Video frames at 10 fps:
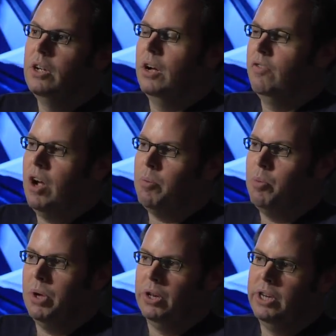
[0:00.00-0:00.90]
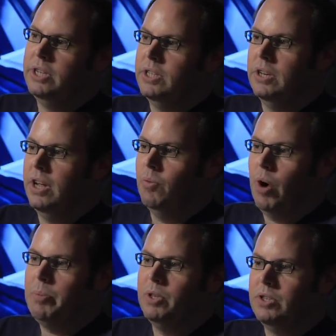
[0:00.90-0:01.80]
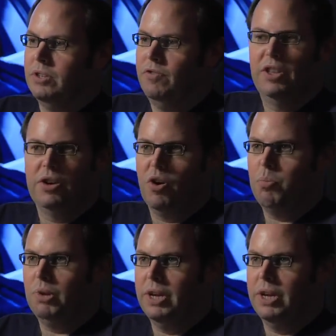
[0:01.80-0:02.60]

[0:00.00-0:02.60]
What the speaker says: of armor abilities and weapons to fit their own